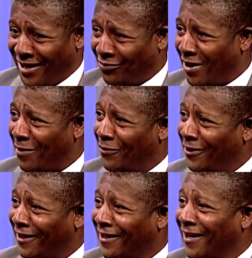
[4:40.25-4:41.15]
I put
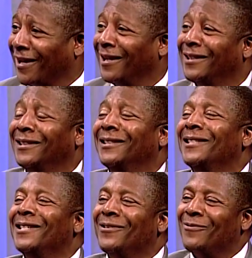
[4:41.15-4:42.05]
it there.
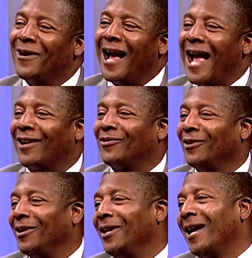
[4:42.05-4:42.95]
Well,
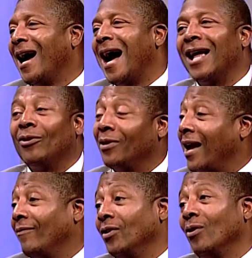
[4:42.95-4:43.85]
actually, I don't
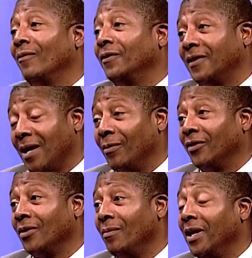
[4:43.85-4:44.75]
have an office, I
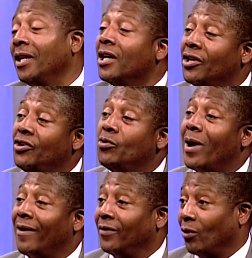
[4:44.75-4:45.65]
must admit. You
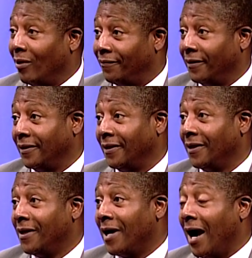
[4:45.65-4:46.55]
have an office.
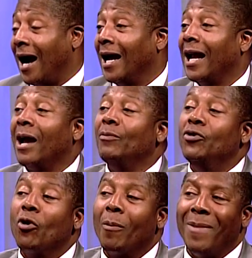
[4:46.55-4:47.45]
I am
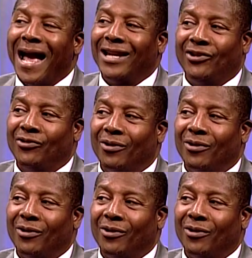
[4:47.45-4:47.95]
your manager.